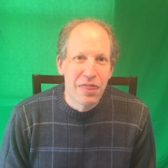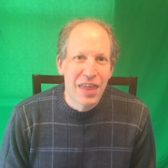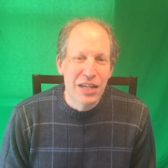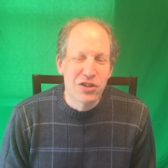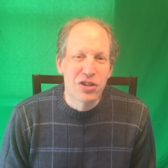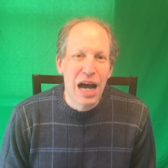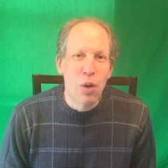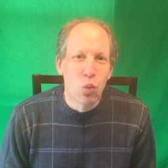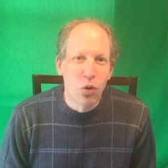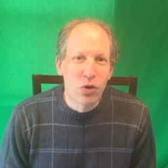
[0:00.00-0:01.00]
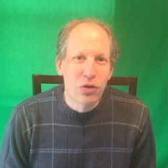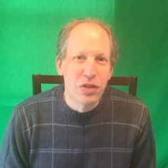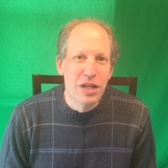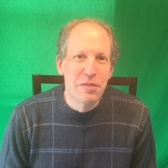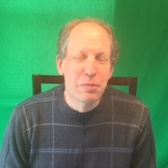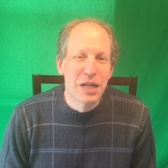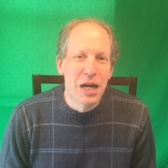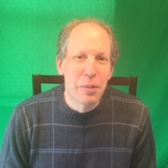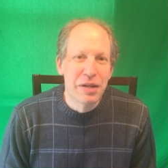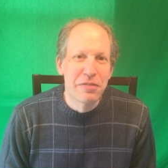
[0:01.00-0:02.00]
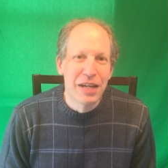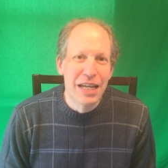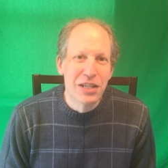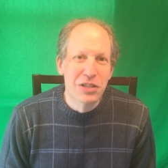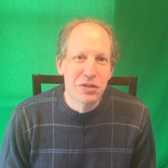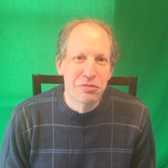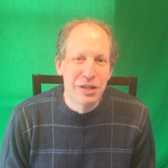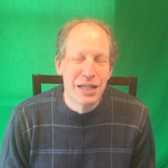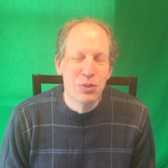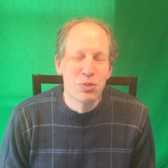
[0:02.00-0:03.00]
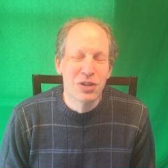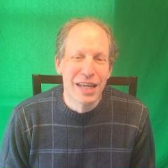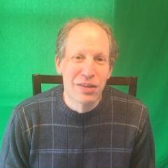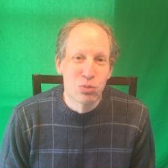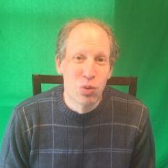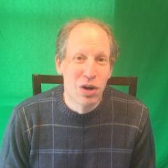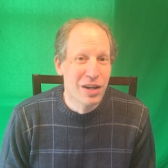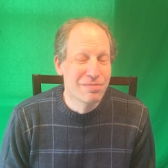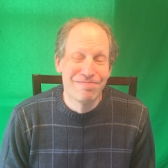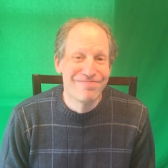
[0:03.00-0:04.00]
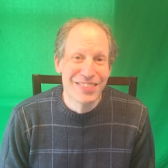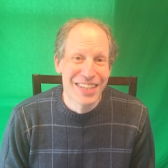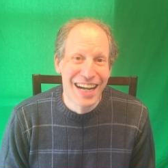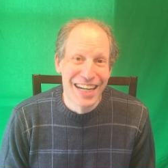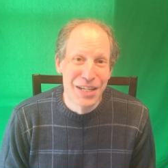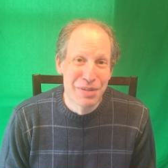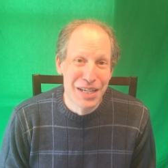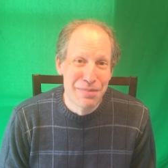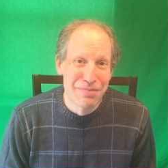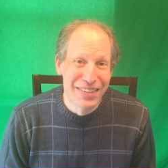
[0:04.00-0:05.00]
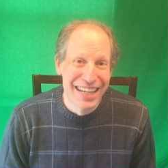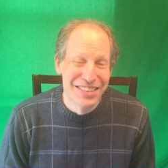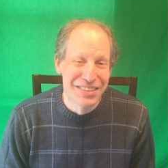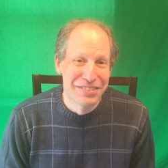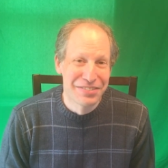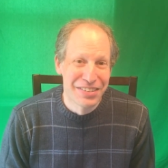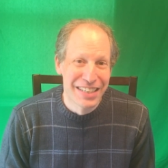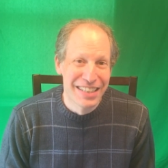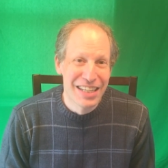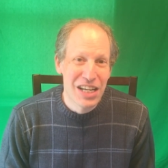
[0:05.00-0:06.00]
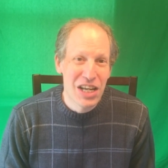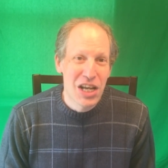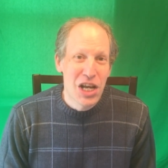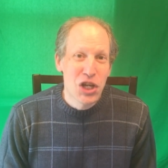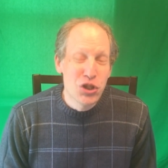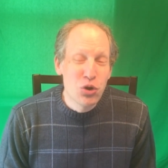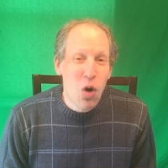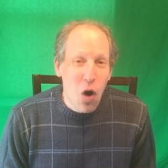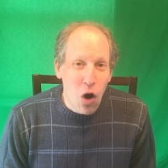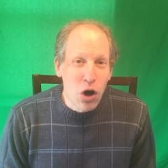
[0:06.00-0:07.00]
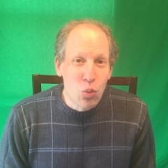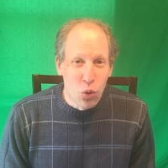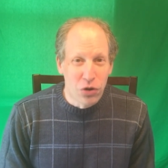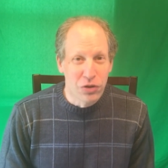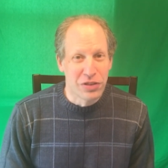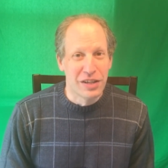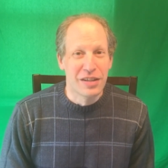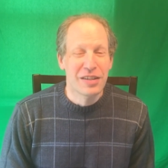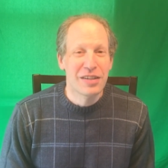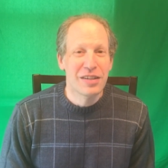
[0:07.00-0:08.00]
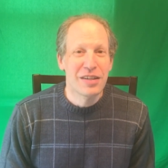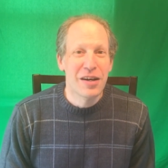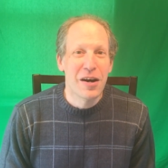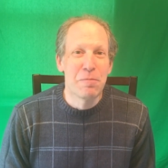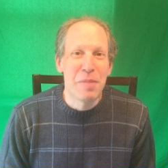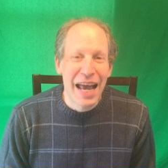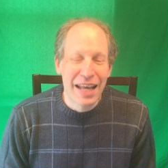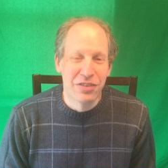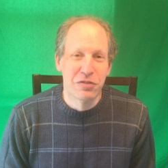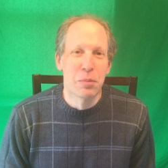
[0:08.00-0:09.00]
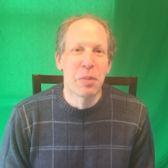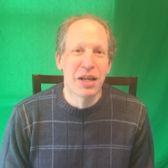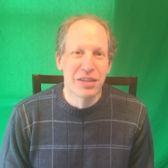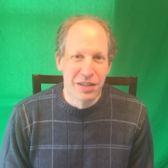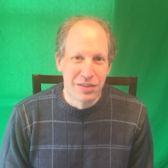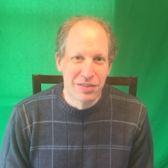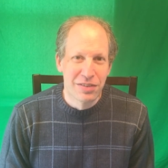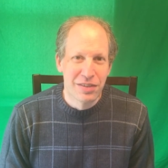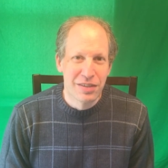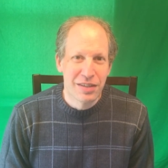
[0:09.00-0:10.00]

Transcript: that you're not worthy of becoming financially free, well, guess what? You're not going to become financially free. You are worthy of massive abundance.